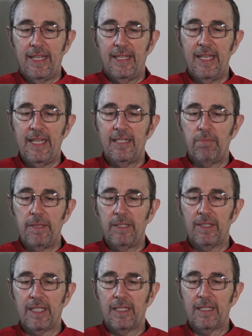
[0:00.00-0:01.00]
These
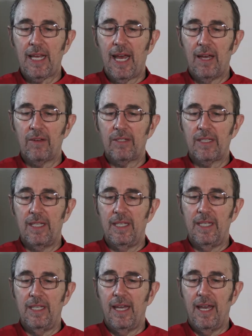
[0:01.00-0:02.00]
buildings house
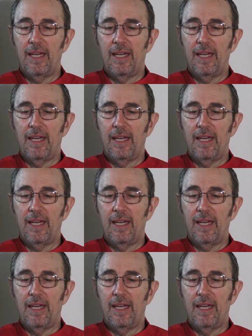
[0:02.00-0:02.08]
the